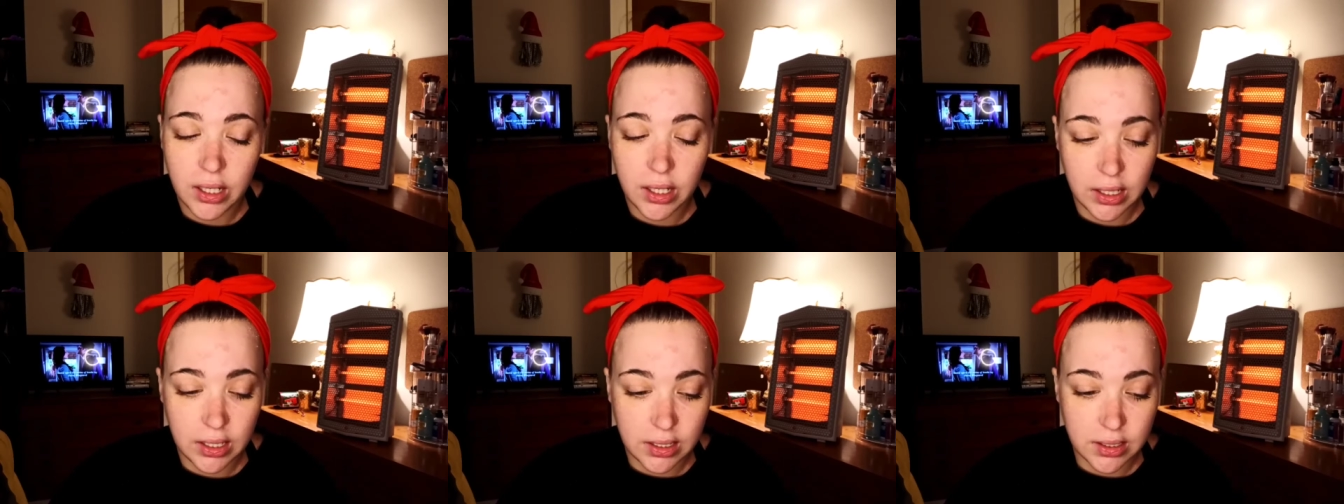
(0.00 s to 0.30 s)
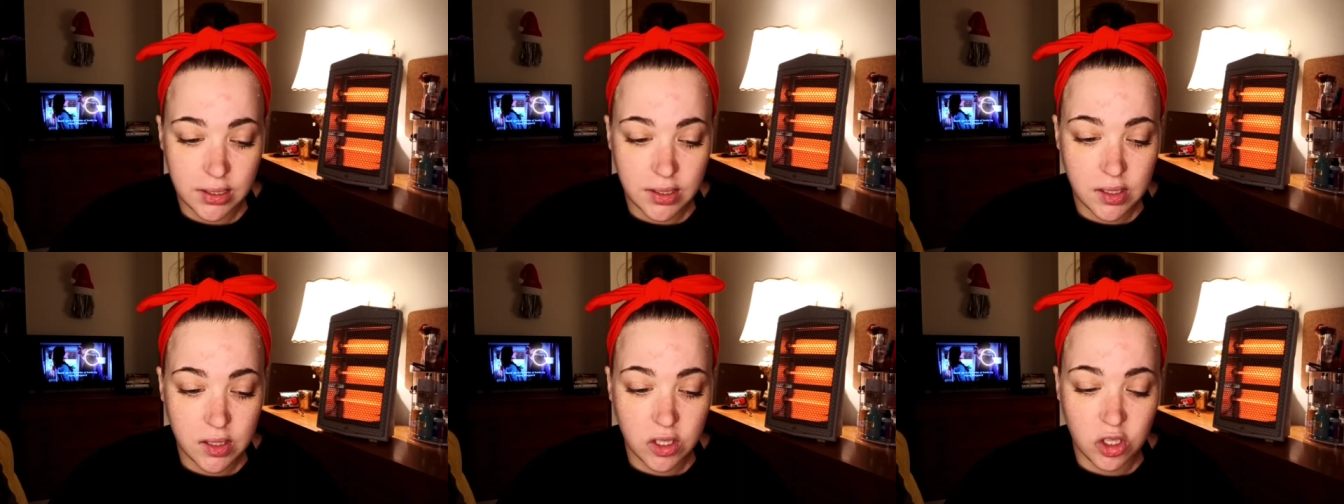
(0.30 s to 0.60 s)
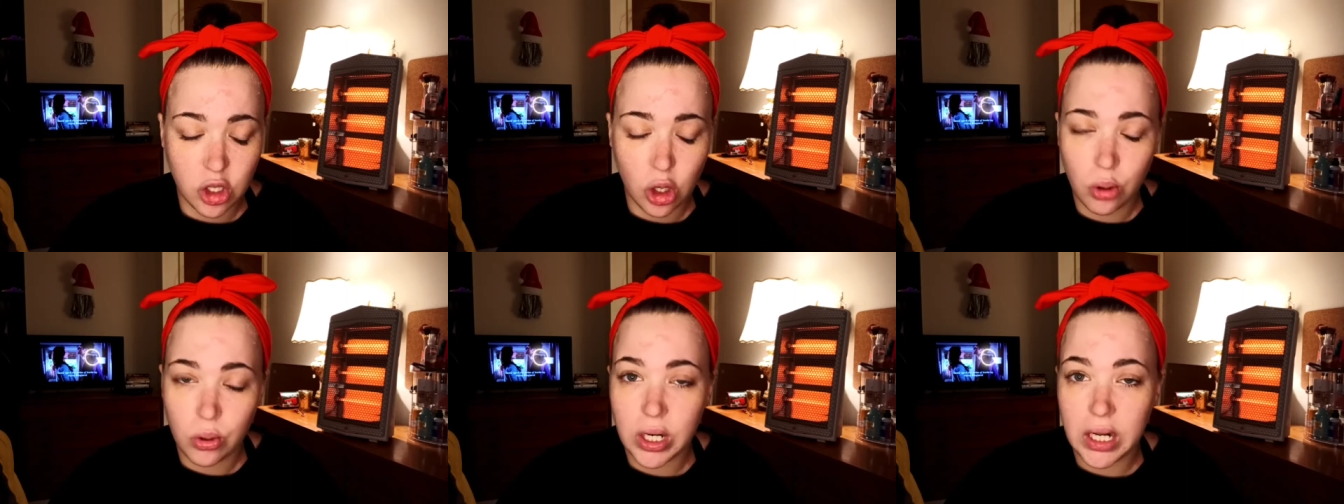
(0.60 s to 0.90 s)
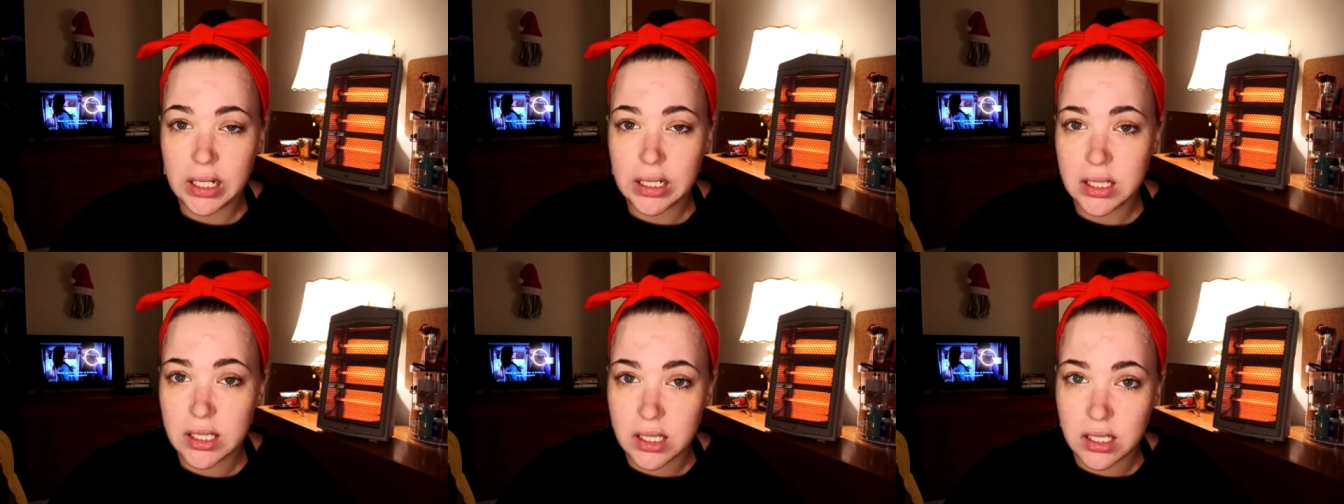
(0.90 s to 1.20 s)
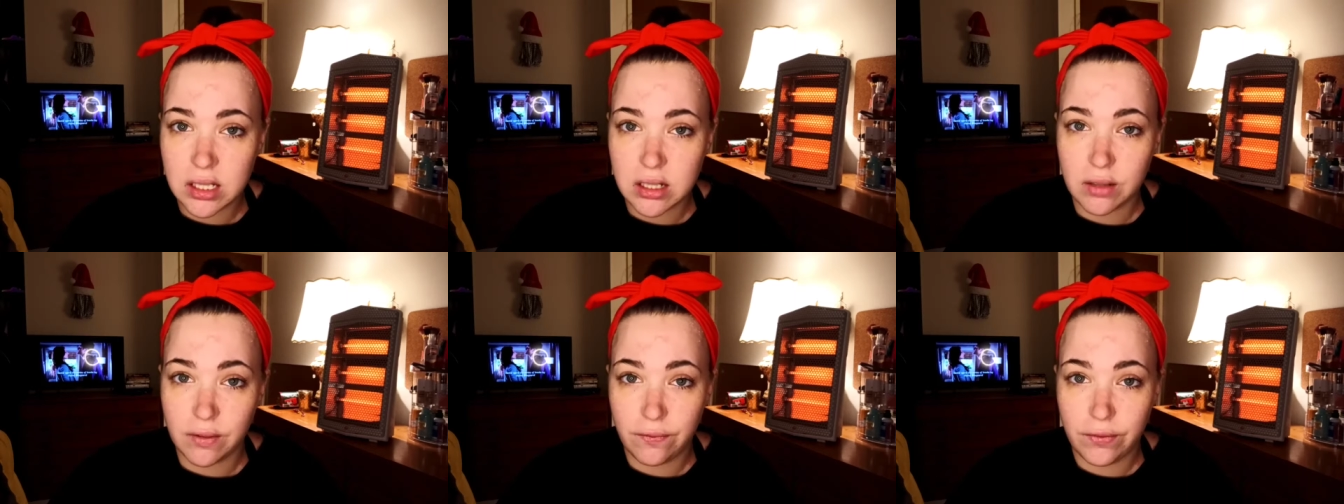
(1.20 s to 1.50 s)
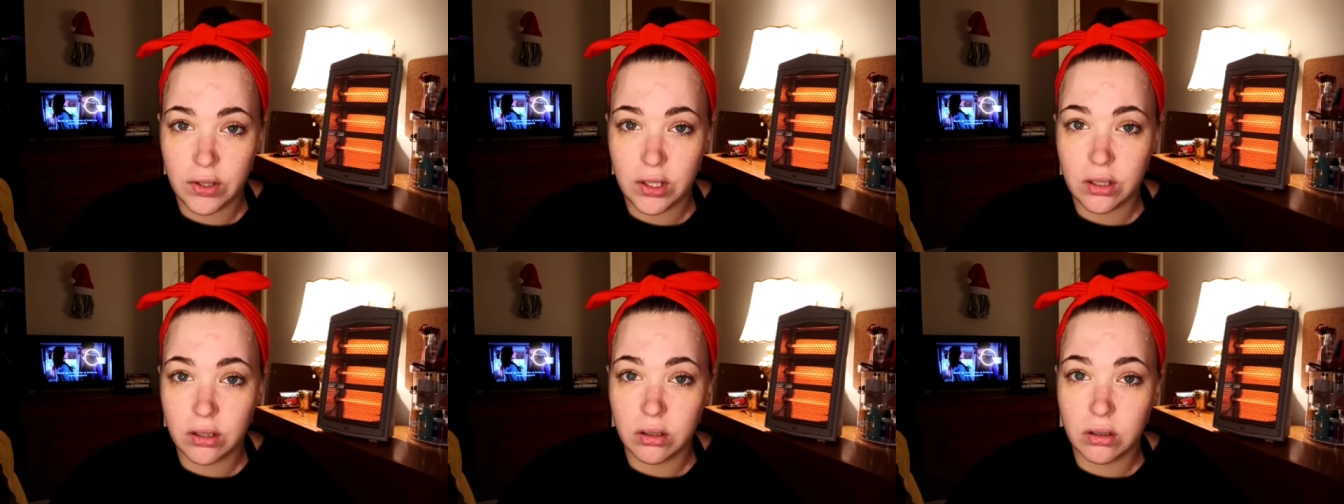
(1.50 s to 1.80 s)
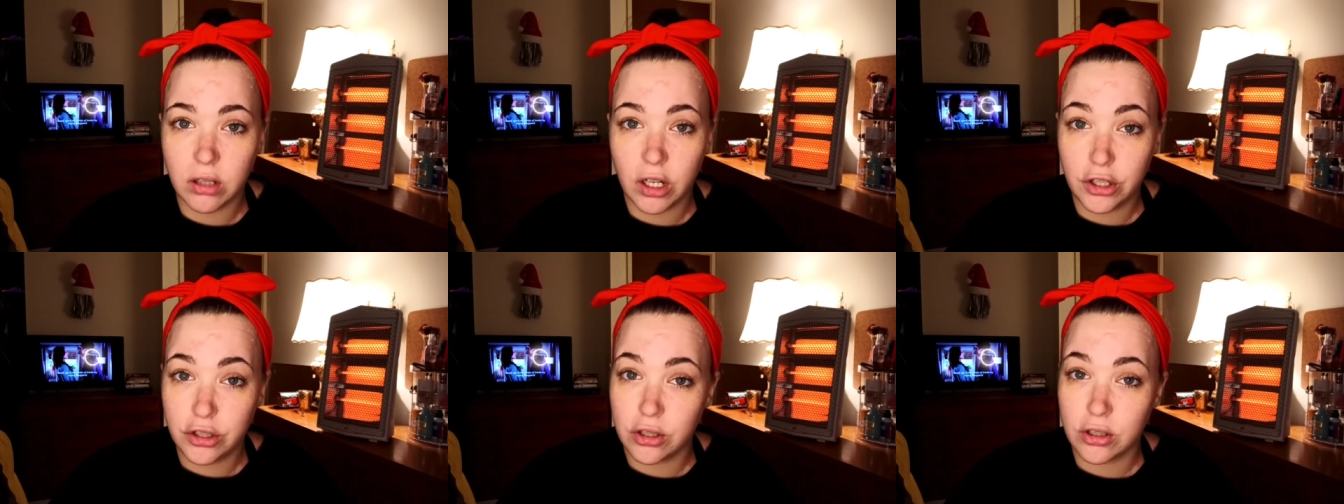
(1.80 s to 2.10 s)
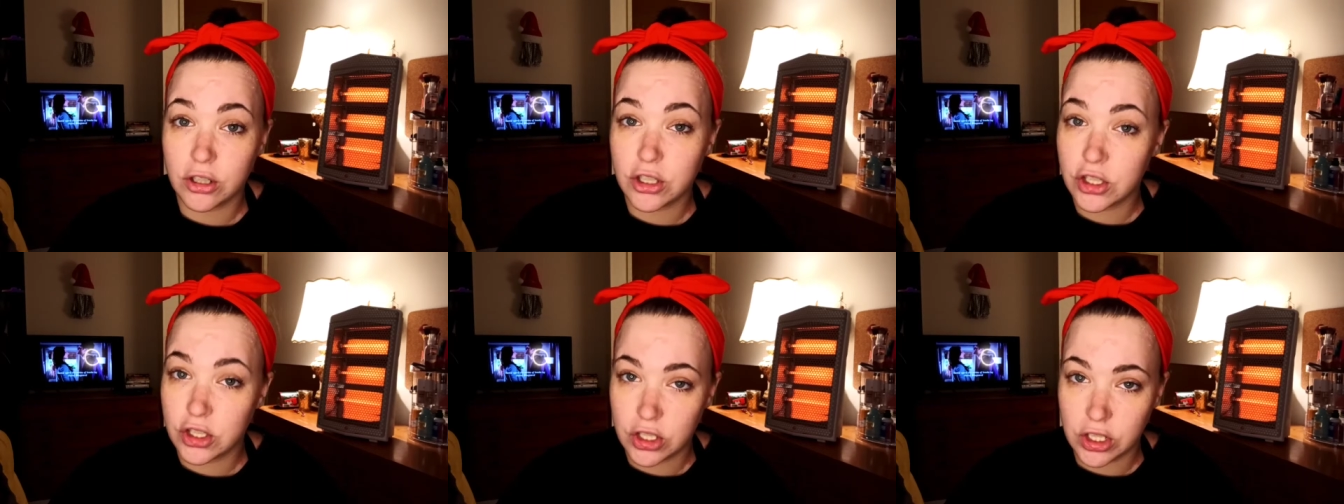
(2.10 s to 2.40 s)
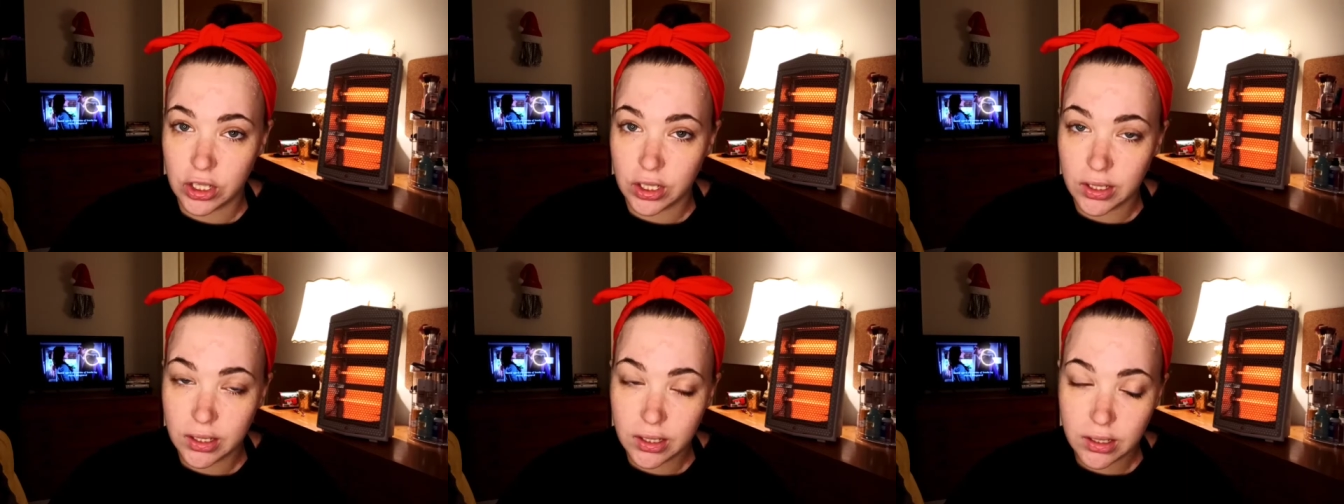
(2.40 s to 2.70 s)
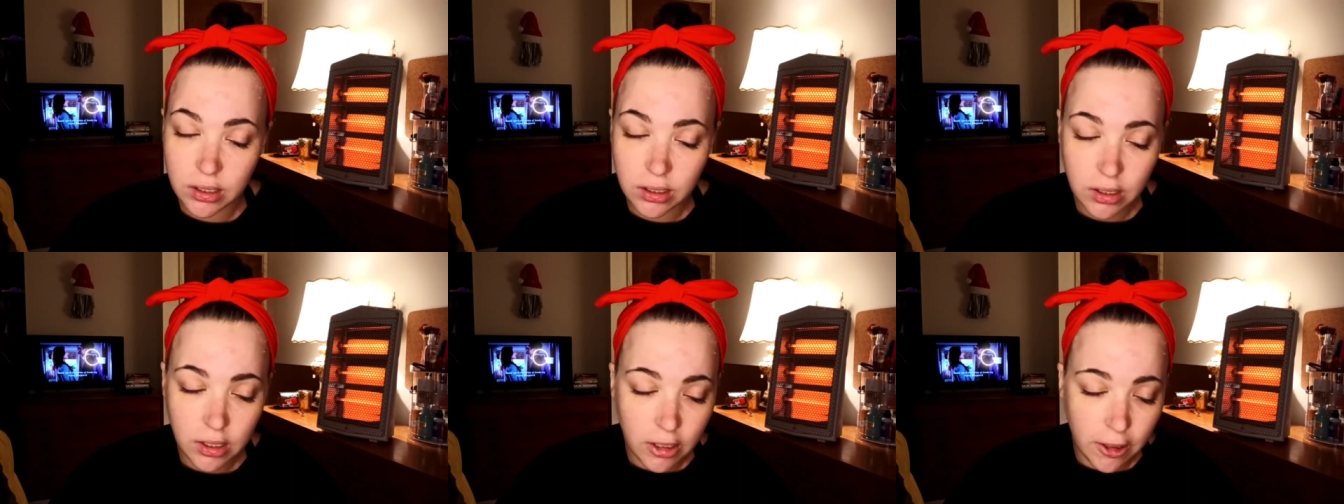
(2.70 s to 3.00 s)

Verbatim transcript: It's so nice to feel understood.